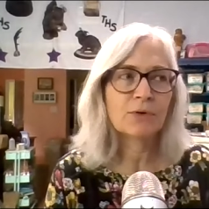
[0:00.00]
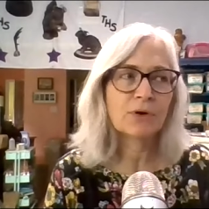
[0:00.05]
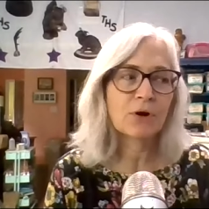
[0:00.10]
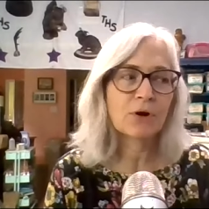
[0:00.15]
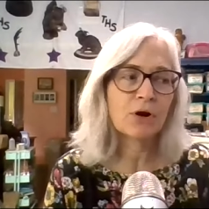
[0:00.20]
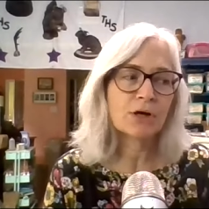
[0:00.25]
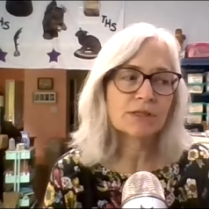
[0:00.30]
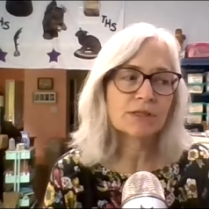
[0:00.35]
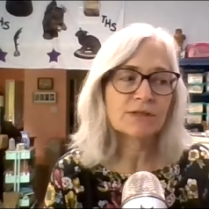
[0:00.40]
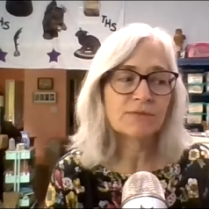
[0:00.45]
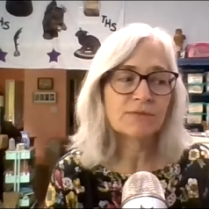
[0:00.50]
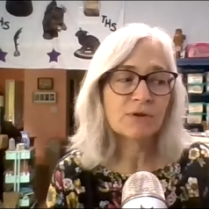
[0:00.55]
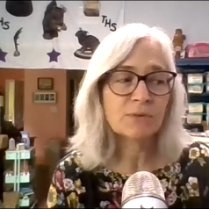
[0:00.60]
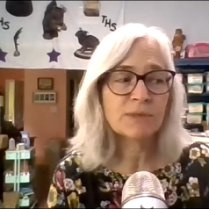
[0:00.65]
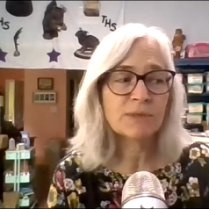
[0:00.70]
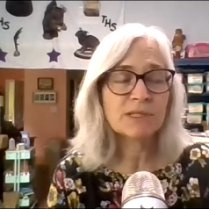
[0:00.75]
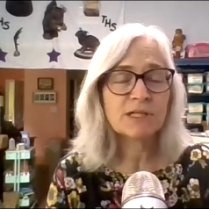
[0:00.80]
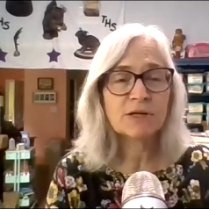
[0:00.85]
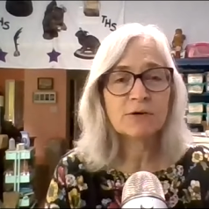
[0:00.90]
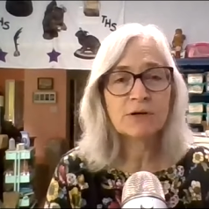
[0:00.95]
cost of your
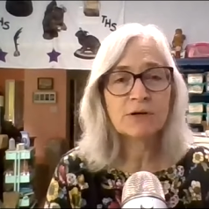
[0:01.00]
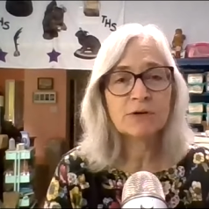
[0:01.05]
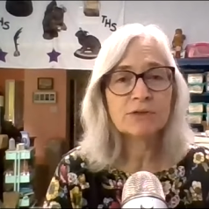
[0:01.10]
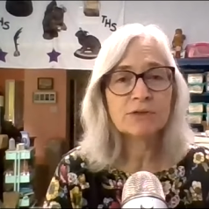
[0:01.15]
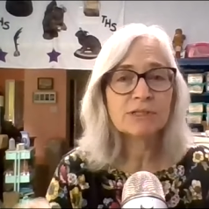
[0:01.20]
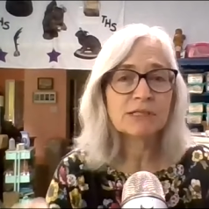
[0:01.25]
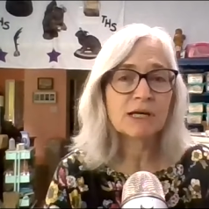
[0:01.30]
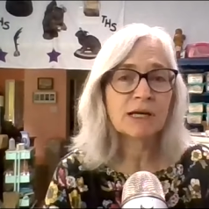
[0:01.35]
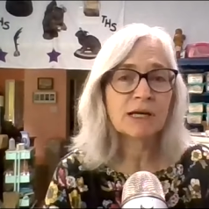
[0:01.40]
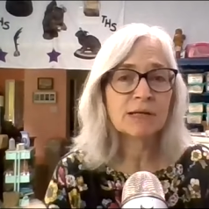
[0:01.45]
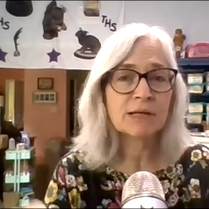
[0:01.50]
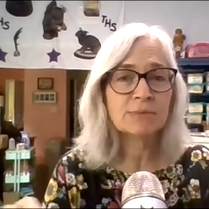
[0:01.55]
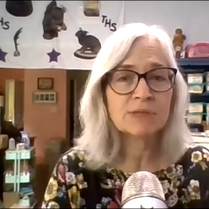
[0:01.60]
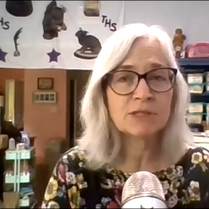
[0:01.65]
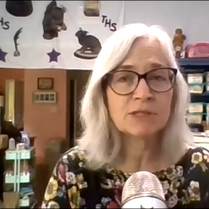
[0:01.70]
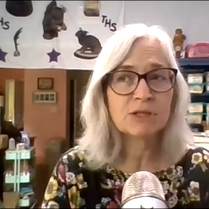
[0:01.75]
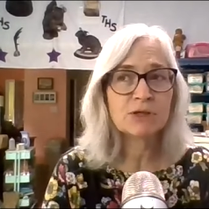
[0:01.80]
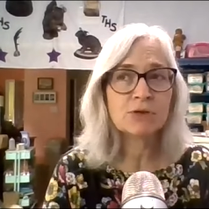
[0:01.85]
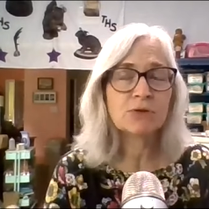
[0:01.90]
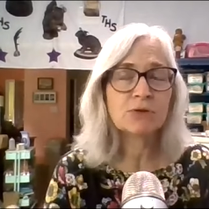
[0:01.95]
materials times
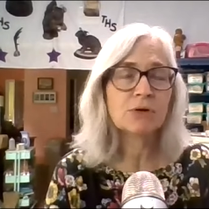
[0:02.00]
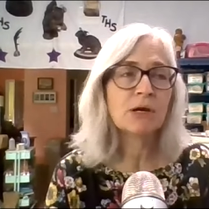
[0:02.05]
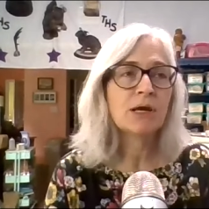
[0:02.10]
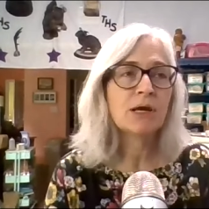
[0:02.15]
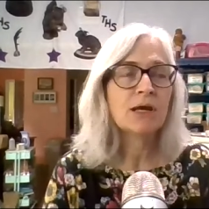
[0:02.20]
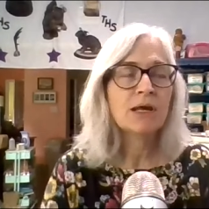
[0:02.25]
two